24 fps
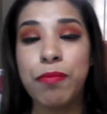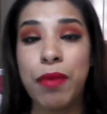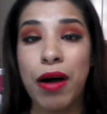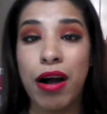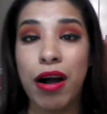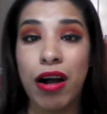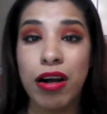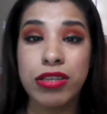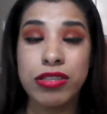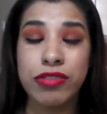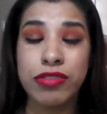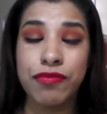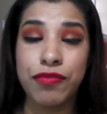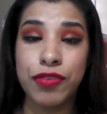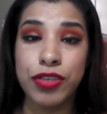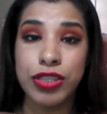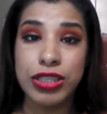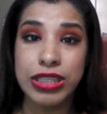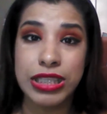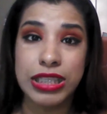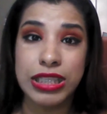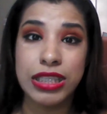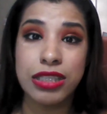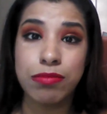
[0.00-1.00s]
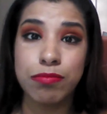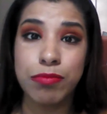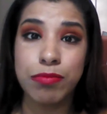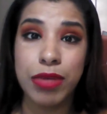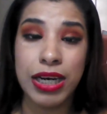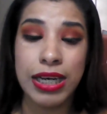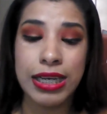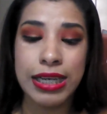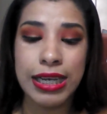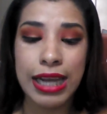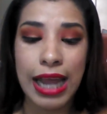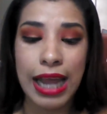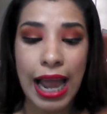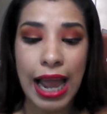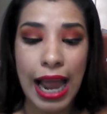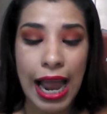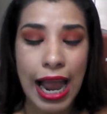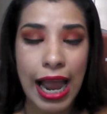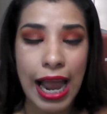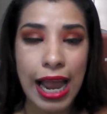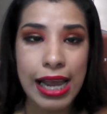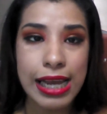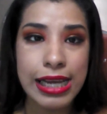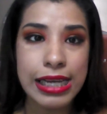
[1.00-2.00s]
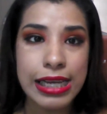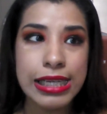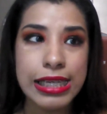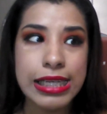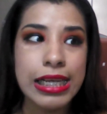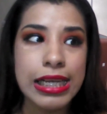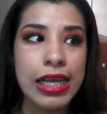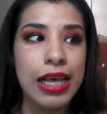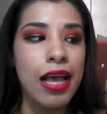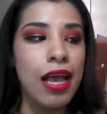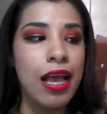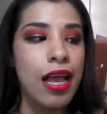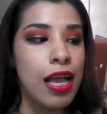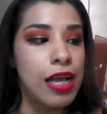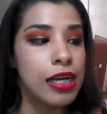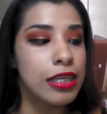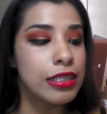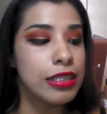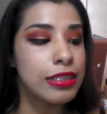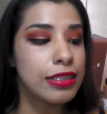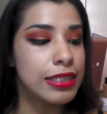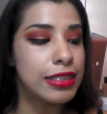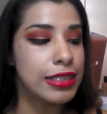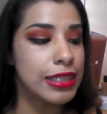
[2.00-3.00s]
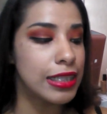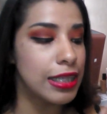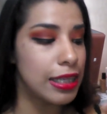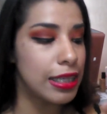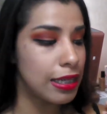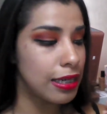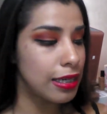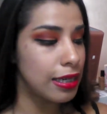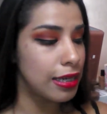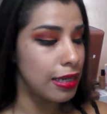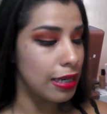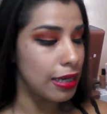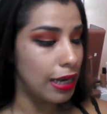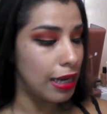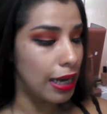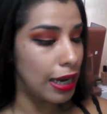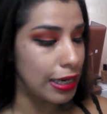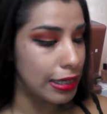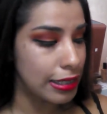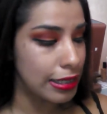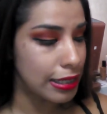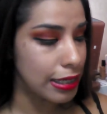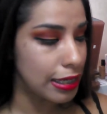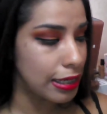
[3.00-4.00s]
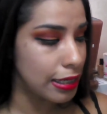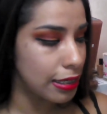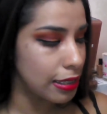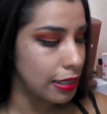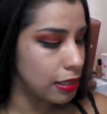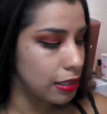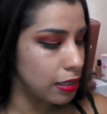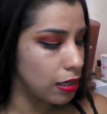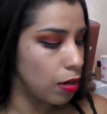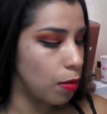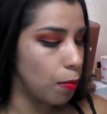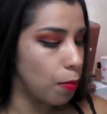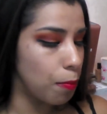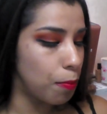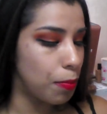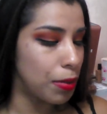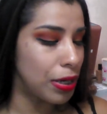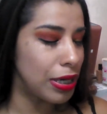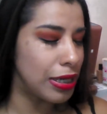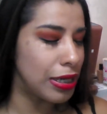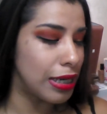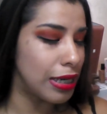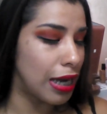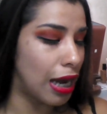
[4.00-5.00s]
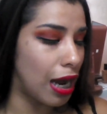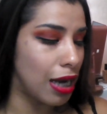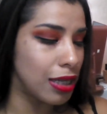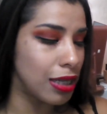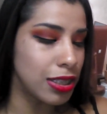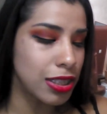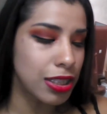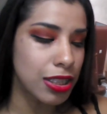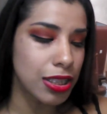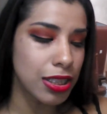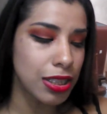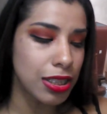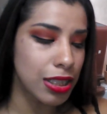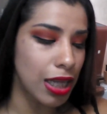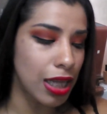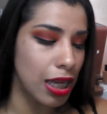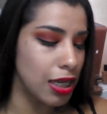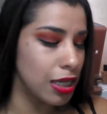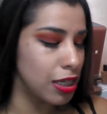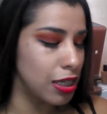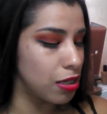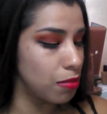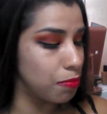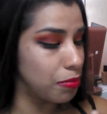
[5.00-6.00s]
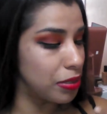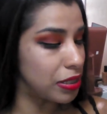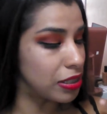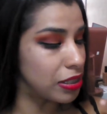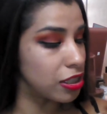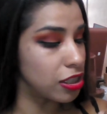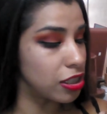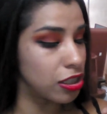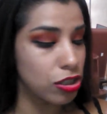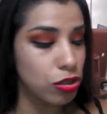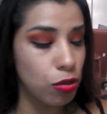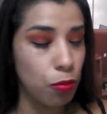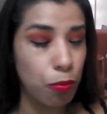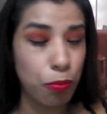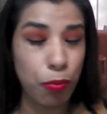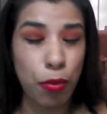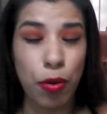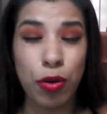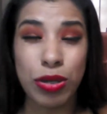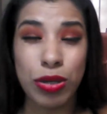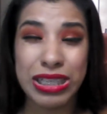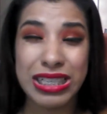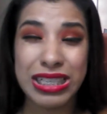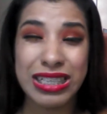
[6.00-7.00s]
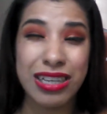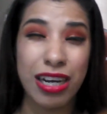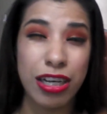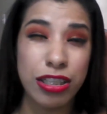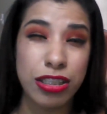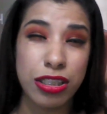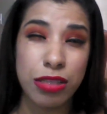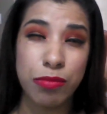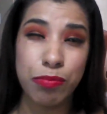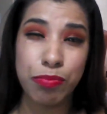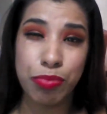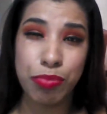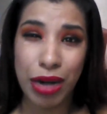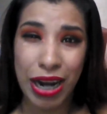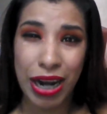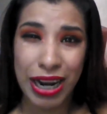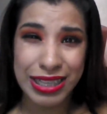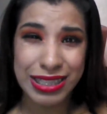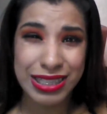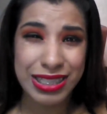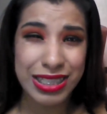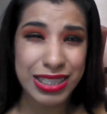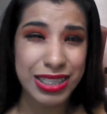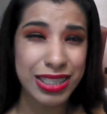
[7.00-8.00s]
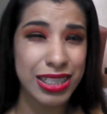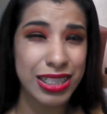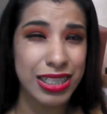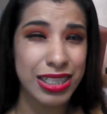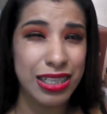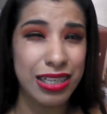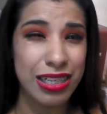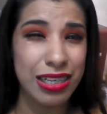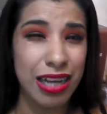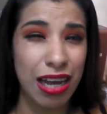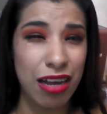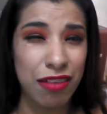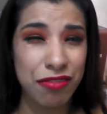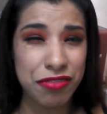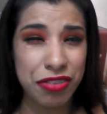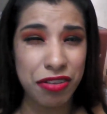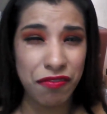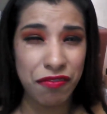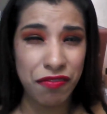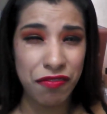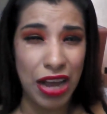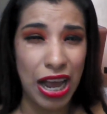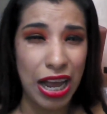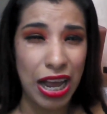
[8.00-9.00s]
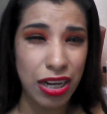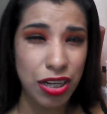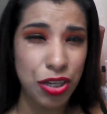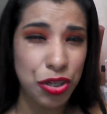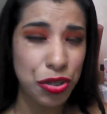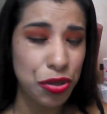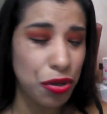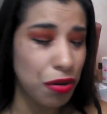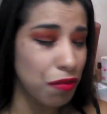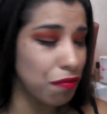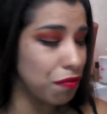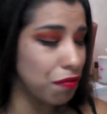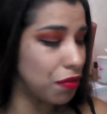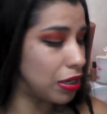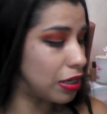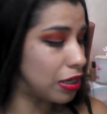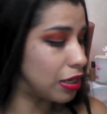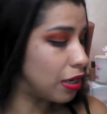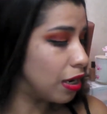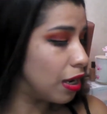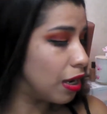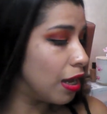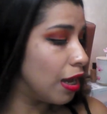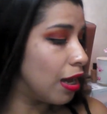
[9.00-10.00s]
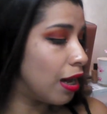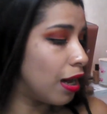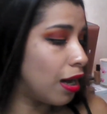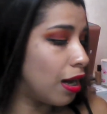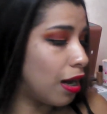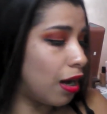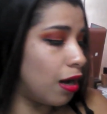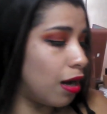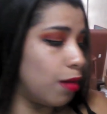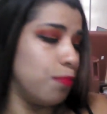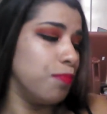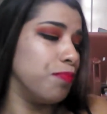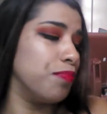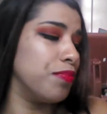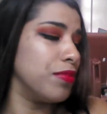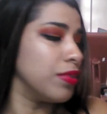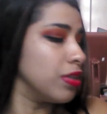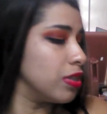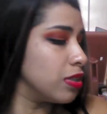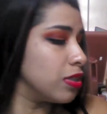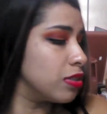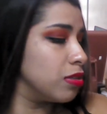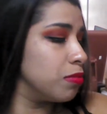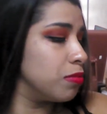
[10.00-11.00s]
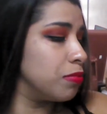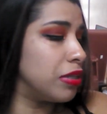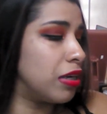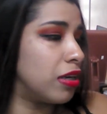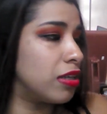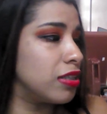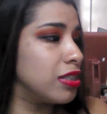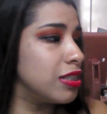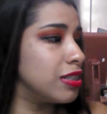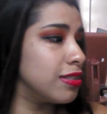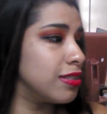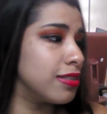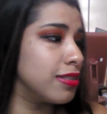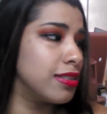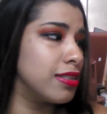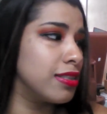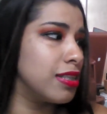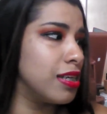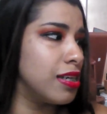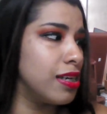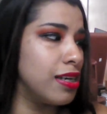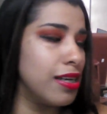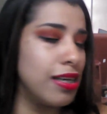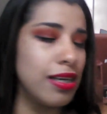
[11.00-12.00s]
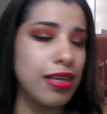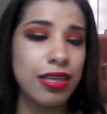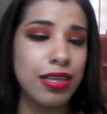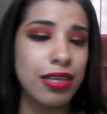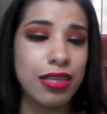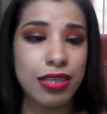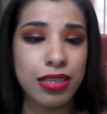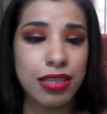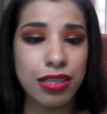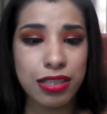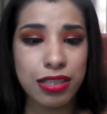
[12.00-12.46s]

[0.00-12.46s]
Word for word: box for this month i did like it but i'm just a little bit disappointed on the prices and then at the value of it um to be honest the